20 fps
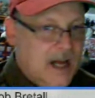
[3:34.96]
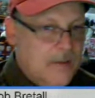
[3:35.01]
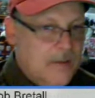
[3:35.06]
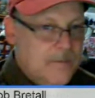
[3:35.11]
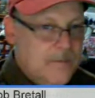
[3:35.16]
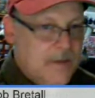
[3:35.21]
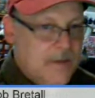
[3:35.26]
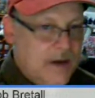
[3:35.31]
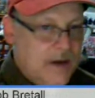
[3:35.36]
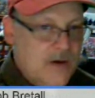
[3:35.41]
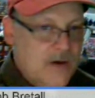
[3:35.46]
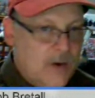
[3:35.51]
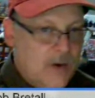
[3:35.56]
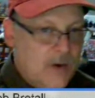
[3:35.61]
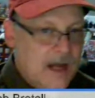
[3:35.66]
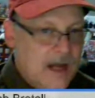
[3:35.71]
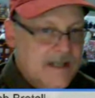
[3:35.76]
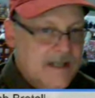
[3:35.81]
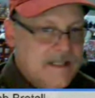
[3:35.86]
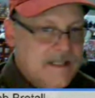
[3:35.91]
there he
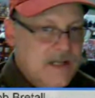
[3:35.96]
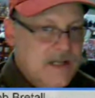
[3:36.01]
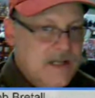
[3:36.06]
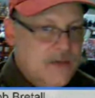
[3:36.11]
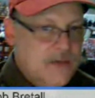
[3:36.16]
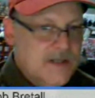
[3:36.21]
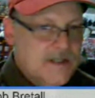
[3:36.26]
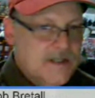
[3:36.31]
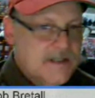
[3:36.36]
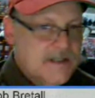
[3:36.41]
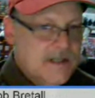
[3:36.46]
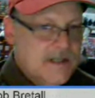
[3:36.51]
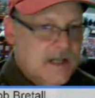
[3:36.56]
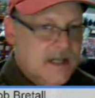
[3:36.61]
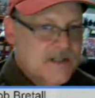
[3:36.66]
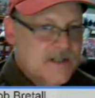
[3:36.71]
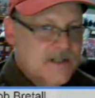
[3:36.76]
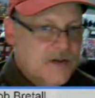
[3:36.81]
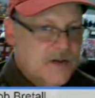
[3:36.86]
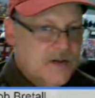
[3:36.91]
was. He was
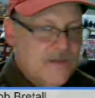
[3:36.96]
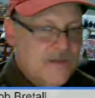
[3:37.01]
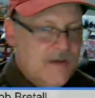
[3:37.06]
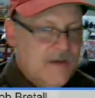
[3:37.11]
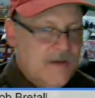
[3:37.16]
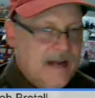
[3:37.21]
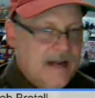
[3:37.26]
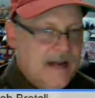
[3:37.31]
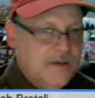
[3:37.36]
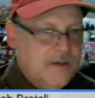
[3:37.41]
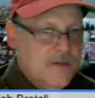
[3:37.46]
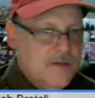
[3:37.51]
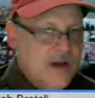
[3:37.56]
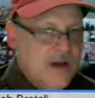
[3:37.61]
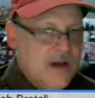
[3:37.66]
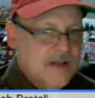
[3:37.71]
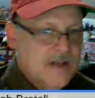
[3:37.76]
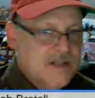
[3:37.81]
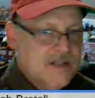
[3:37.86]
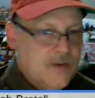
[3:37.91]
certified through the
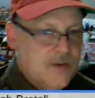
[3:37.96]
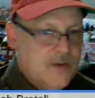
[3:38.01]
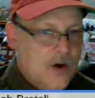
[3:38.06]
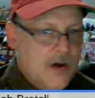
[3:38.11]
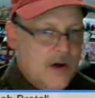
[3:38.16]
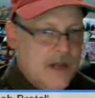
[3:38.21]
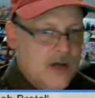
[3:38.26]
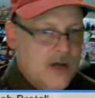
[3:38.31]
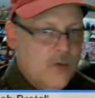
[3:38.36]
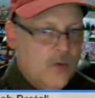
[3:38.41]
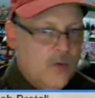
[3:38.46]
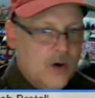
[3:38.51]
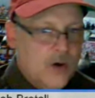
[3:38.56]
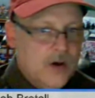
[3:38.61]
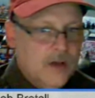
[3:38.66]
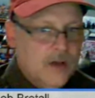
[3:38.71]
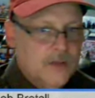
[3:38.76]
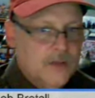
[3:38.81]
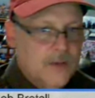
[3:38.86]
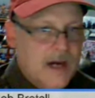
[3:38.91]
Australian
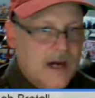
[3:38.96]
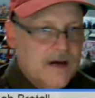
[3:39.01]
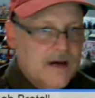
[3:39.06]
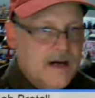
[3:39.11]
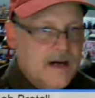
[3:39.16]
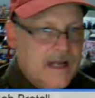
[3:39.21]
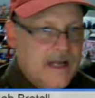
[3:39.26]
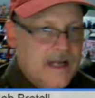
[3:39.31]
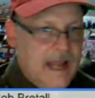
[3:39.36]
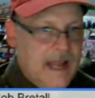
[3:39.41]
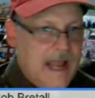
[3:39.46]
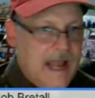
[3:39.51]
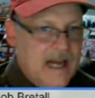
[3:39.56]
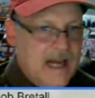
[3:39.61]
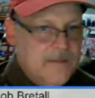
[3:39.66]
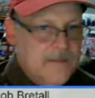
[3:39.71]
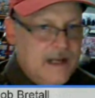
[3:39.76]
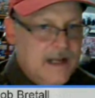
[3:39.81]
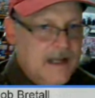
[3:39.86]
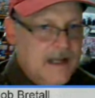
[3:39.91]
World Record
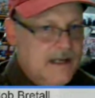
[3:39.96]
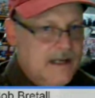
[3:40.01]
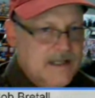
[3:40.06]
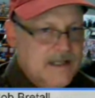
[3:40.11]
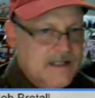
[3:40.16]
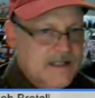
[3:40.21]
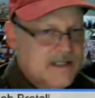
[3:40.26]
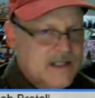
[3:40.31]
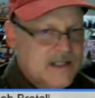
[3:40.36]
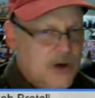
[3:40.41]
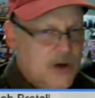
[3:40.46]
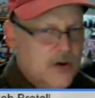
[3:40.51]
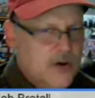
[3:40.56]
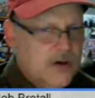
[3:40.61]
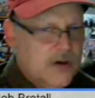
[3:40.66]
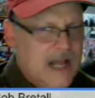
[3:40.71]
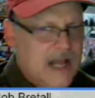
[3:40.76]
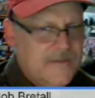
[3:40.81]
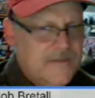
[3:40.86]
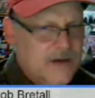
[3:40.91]
Academy, and his
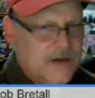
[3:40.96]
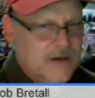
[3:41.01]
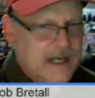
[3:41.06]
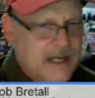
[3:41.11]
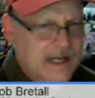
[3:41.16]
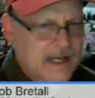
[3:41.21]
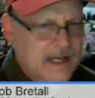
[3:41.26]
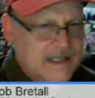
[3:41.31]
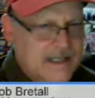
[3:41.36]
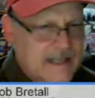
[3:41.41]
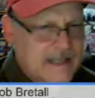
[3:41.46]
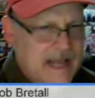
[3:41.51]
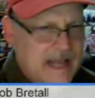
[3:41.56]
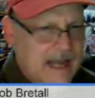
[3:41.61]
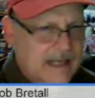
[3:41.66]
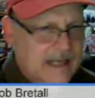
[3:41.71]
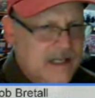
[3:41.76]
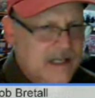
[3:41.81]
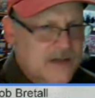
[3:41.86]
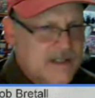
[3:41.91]
total, I forget
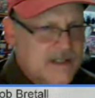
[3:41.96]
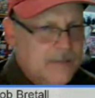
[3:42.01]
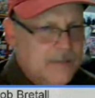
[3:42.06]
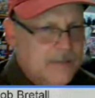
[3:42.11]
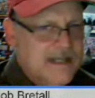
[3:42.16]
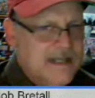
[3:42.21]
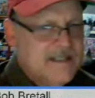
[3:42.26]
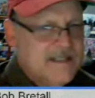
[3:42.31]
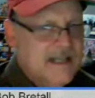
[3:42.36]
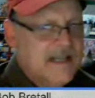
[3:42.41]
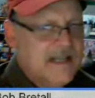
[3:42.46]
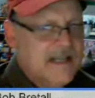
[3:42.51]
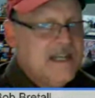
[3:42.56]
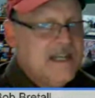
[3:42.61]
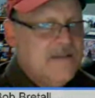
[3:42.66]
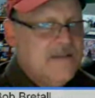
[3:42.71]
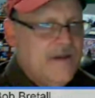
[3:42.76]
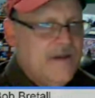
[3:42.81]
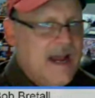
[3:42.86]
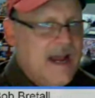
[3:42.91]
exactly, it was something like
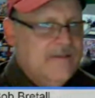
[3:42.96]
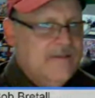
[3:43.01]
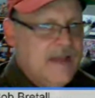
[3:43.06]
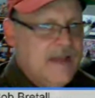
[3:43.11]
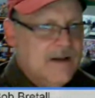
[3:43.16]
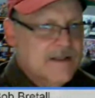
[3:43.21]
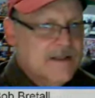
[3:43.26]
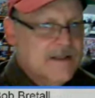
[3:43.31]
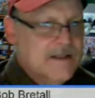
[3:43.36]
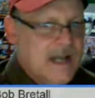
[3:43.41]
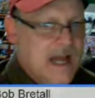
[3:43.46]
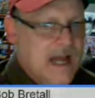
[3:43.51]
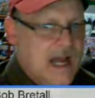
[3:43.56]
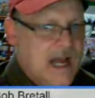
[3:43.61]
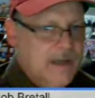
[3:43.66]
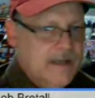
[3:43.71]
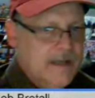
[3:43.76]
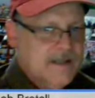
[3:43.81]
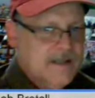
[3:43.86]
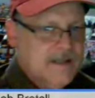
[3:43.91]
65,000
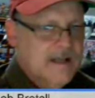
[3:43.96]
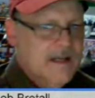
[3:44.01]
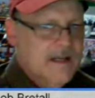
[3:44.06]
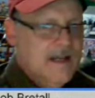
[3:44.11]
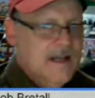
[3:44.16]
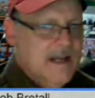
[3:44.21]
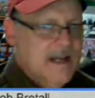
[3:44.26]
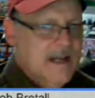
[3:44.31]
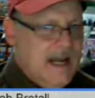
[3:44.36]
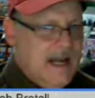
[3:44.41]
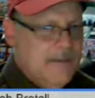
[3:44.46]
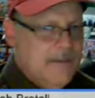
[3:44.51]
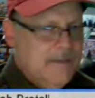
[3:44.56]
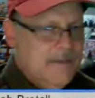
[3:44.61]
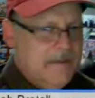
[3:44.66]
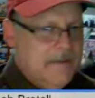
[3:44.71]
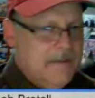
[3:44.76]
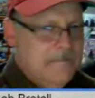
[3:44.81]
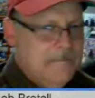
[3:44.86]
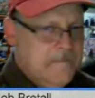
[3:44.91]
comics. And I'm
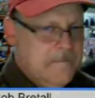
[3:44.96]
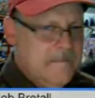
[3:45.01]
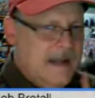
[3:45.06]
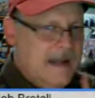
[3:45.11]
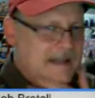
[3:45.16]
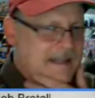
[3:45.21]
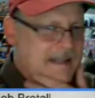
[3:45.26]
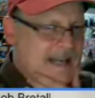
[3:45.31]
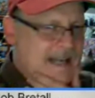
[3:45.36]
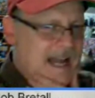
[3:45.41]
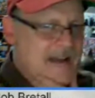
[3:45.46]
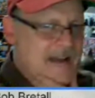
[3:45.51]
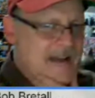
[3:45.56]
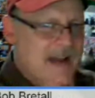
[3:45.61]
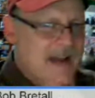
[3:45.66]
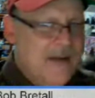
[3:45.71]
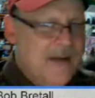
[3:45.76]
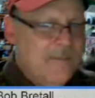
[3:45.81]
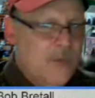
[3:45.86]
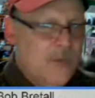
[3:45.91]
like, I think I've
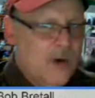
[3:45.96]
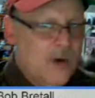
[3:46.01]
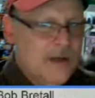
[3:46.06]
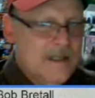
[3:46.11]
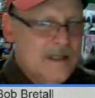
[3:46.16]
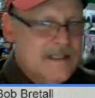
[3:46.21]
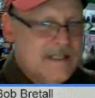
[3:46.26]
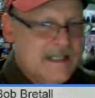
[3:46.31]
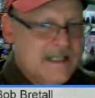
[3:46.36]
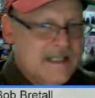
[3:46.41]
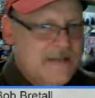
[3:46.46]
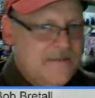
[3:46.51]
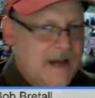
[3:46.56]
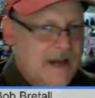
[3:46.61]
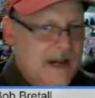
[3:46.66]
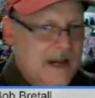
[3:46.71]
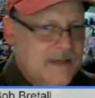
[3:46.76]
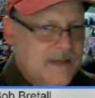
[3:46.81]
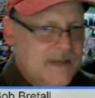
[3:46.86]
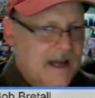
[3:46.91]
got more than
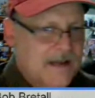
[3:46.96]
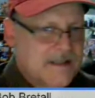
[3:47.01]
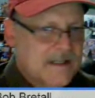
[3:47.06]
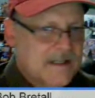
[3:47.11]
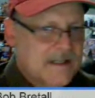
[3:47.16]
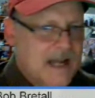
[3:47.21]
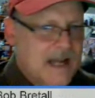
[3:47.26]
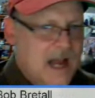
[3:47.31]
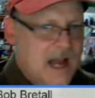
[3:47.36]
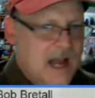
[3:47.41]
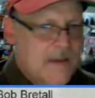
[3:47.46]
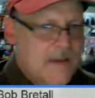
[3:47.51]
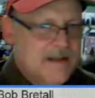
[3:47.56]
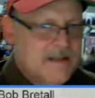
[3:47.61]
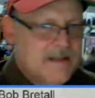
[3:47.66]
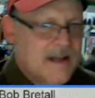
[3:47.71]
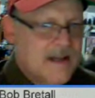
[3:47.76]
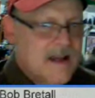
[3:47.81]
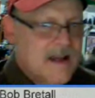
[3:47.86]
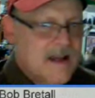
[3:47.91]
65,000
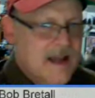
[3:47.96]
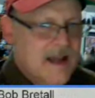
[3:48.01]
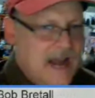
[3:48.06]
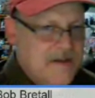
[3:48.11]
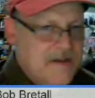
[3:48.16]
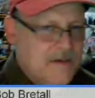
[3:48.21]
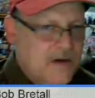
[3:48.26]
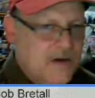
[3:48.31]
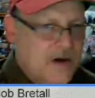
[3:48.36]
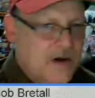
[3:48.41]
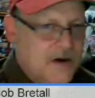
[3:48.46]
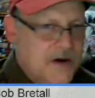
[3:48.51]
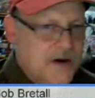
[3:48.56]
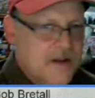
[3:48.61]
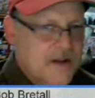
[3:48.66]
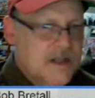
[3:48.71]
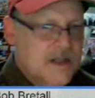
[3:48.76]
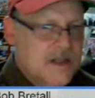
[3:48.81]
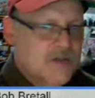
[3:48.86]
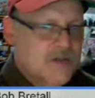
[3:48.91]
comics. I've never heard of
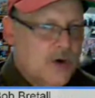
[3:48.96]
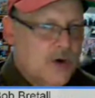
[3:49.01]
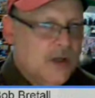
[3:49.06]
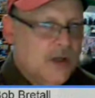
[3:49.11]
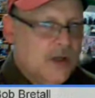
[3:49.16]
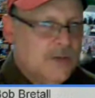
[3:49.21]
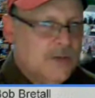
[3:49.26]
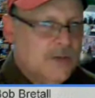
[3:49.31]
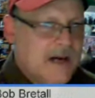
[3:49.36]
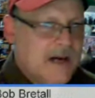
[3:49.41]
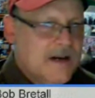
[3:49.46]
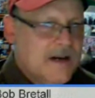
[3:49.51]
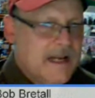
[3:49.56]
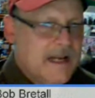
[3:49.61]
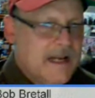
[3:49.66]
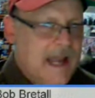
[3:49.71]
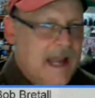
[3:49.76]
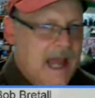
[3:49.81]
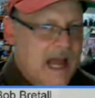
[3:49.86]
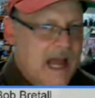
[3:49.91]
this World Record
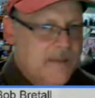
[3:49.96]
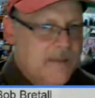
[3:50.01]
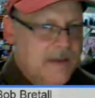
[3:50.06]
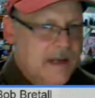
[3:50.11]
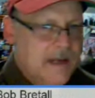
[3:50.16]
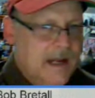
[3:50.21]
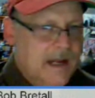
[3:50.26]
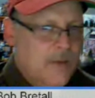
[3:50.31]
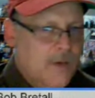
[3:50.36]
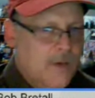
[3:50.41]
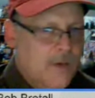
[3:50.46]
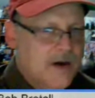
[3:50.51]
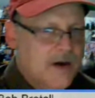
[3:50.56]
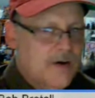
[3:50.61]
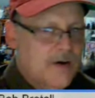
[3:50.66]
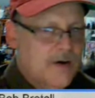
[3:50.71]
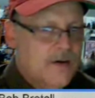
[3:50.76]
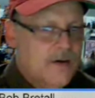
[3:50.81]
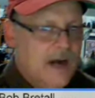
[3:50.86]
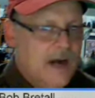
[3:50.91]
Academy. I
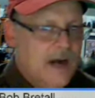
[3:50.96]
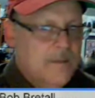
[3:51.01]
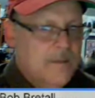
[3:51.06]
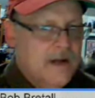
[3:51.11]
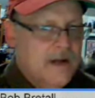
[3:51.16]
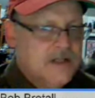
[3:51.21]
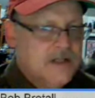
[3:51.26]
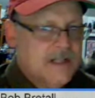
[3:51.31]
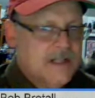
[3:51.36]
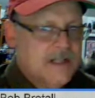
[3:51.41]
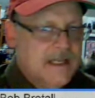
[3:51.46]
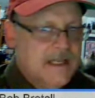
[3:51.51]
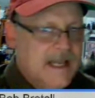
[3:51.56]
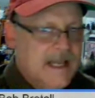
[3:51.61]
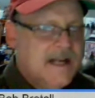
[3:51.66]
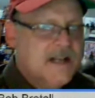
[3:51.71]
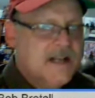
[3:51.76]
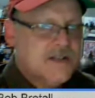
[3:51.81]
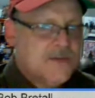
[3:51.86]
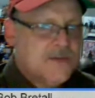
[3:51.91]
wonder how much the
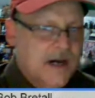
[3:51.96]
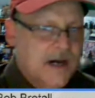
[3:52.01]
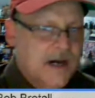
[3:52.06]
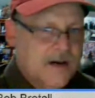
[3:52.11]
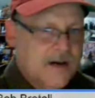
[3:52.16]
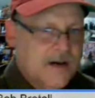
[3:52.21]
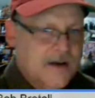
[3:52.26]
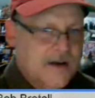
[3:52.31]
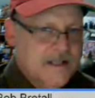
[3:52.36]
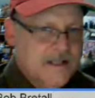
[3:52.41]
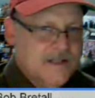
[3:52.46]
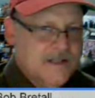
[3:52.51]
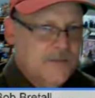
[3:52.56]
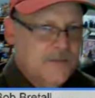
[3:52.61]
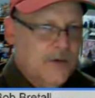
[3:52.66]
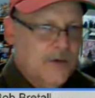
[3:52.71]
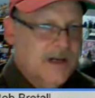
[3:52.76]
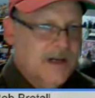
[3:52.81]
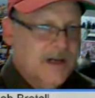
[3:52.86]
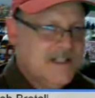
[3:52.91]
Guinness record is
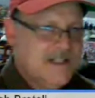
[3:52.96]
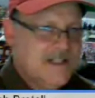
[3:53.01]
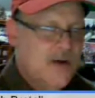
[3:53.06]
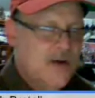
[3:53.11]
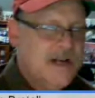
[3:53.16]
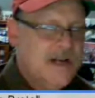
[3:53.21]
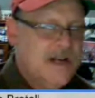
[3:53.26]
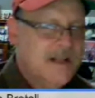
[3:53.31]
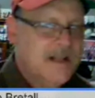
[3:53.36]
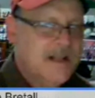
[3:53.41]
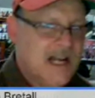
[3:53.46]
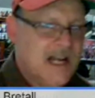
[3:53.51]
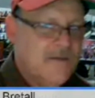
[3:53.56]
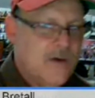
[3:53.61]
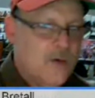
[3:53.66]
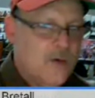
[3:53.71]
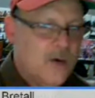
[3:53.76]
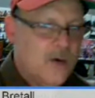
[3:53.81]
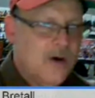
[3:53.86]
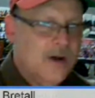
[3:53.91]
for it. Because, when you think of a
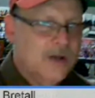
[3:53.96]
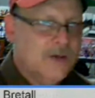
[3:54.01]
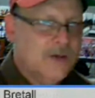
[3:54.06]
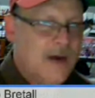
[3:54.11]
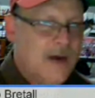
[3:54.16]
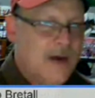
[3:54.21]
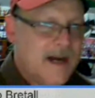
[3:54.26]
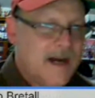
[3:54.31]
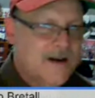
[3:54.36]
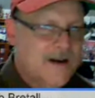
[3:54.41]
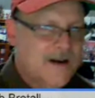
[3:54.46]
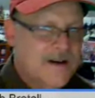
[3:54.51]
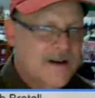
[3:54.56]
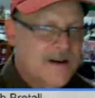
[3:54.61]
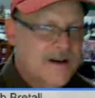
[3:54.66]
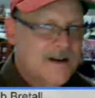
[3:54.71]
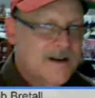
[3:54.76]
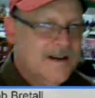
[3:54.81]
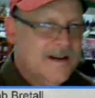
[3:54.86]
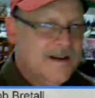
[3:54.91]
world record,
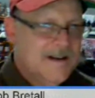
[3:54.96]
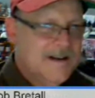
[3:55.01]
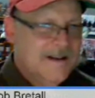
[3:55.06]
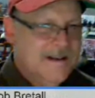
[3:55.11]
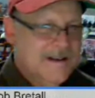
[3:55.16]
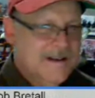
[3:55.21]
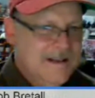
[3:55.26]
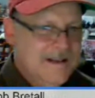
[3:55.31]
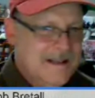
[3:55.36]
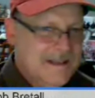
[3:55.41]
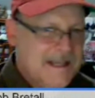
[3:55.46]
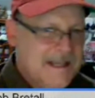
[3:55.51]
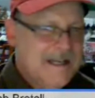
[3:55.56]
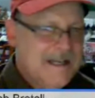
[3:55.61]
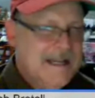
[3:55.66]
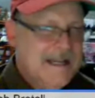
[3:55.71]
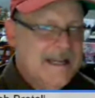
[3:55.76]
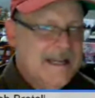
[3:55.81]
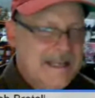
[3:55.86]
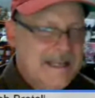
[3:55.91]
you
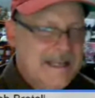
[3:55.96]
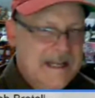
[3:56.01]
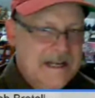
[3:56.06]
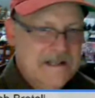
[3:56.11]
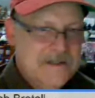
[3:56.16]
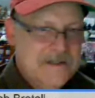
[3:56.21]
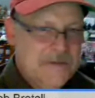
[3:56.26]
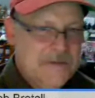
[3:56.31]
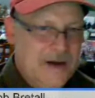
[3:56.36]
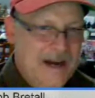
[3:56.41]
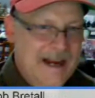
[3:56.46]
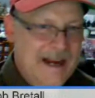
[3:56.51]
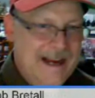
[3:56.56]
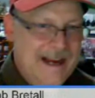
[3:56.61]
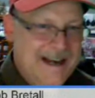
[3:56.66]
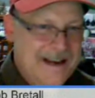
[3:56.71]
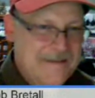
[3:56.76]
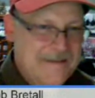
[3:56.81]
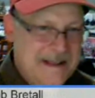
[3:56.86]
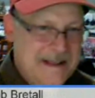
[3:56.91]
think of Guinness, right?
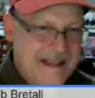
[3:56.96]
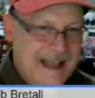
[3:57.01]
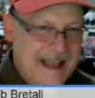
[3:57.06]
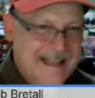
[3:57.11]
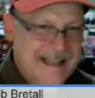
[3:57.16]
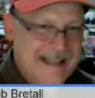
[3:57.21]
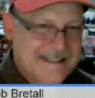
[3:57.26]
I mean, that's